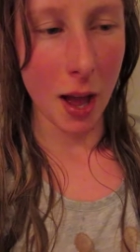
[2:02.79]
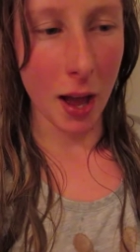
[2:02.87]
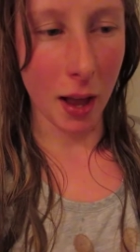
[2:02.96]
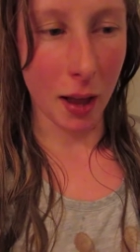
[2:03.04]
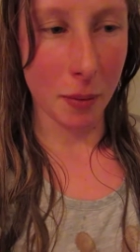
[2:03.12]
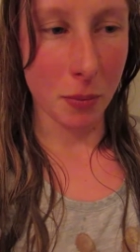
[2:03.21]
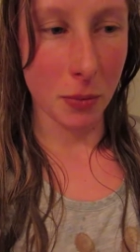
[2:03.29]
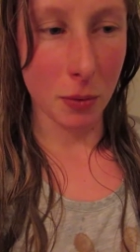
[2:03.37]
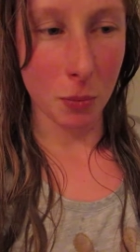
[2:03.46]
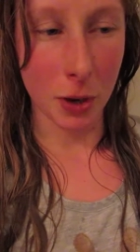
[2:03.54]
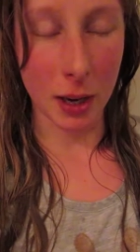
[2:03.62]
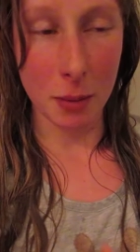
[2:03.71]
Um,
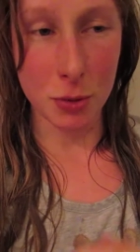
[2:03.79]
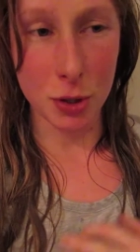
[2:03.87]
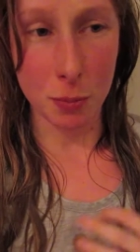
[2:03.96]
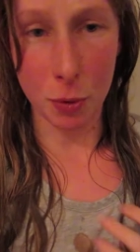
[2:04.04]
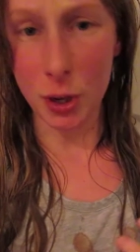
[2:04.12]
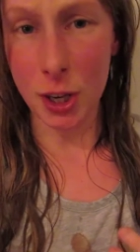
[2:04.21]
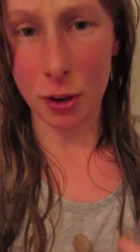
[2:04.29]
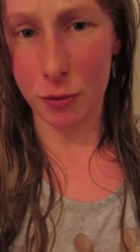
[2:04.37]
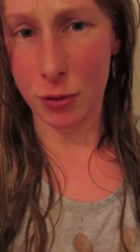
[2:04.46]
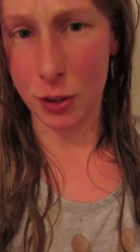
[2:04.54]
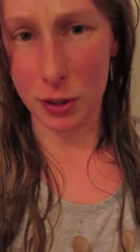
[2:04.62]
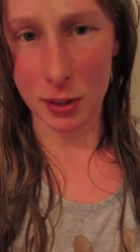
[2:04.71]
when it comes to body
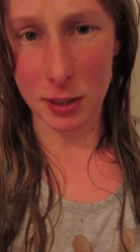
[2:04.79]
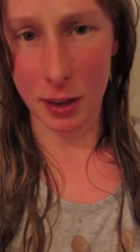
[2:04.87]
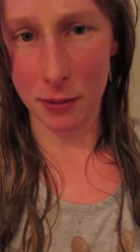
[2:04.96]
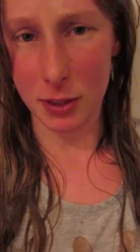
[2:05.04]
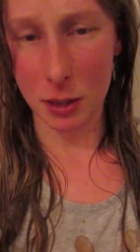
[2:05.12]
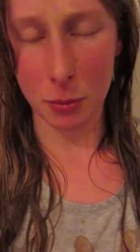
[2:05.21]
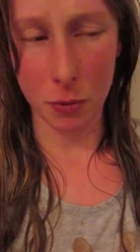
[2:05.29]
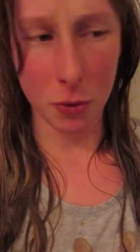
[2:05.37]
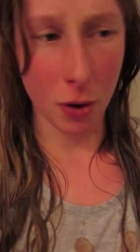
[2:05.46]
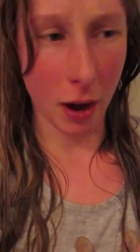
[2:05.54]
confidence, I've said it before,